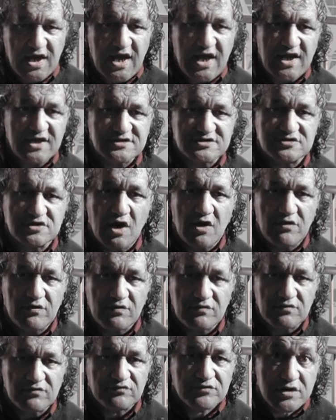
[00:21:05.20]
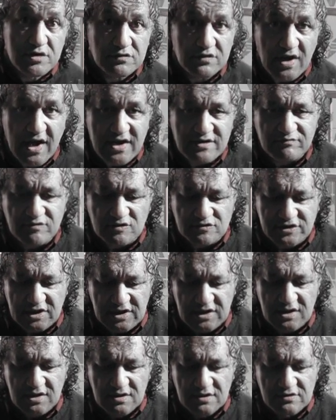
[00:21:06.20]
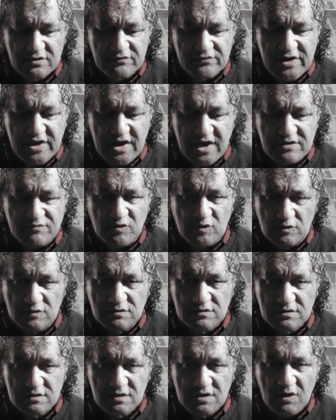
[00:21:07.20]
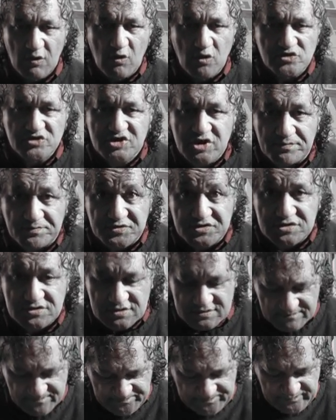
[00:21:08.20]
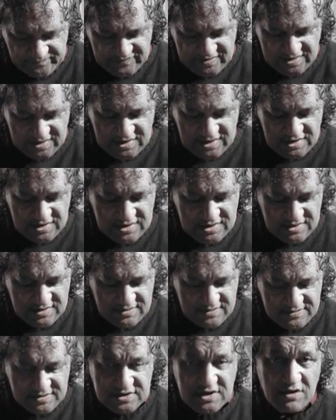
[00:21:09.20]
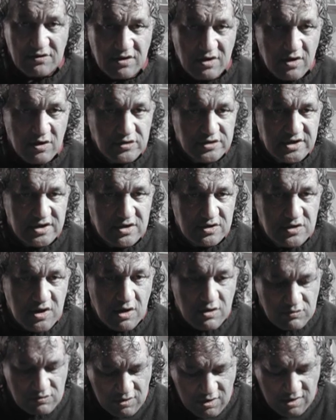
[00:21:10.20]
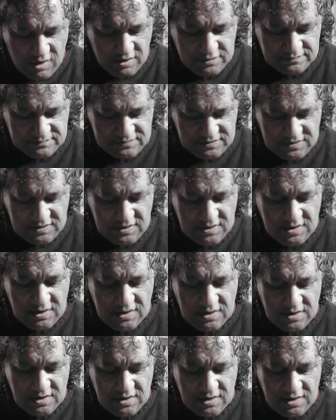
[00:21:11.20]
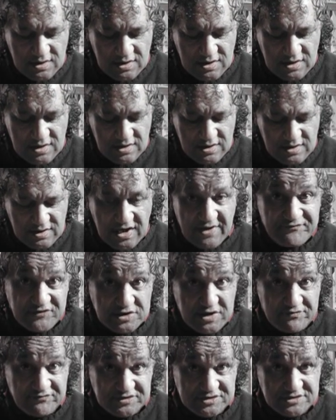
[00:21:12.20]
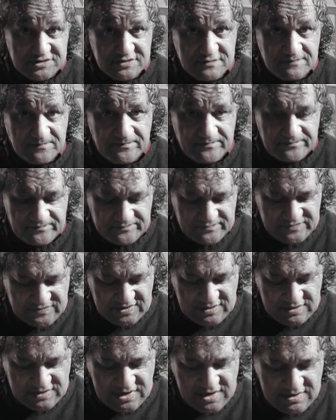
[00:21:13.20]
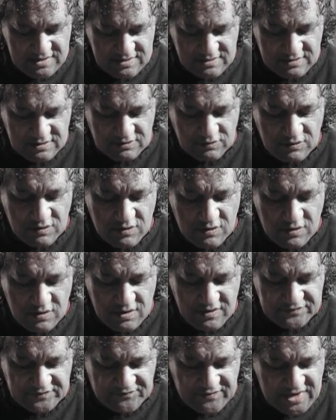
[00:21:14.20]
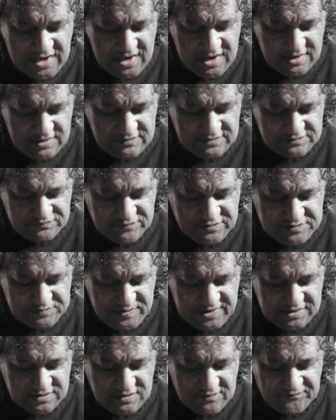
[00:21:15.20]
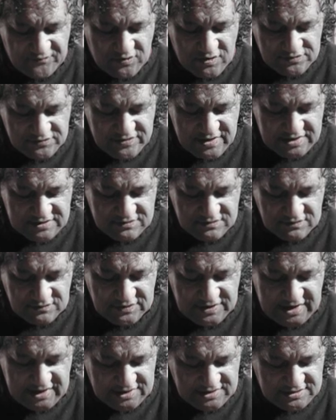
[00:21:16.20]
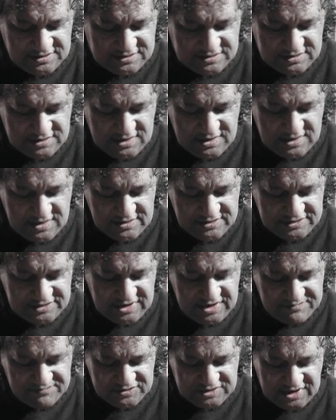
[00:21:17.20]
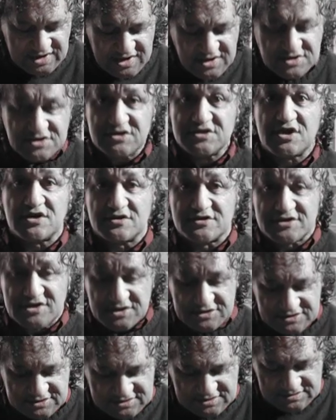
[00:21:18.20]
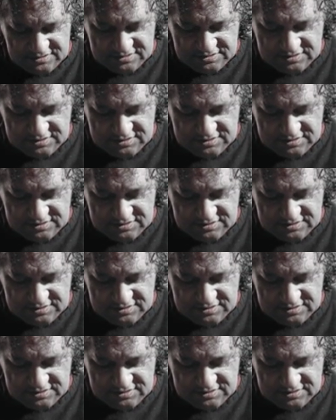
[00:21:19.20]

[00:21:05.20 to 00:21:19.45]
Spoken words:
has no real admiralty, rear admiral, or ships. They'll only go on affidavits. Okay? The law of the flag with respect of contractual liens seems inconsistent